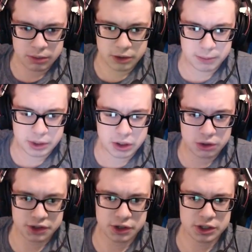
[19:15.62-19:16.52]
They bring
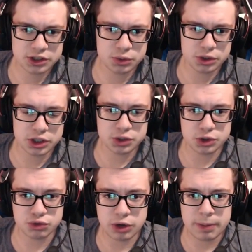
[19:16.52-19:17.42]
out Altaria, so we're going to
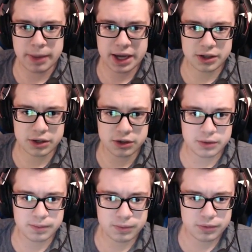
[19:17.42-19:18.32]
switch right back into
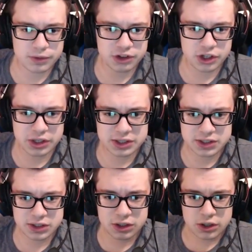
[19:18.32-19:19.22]
Steelix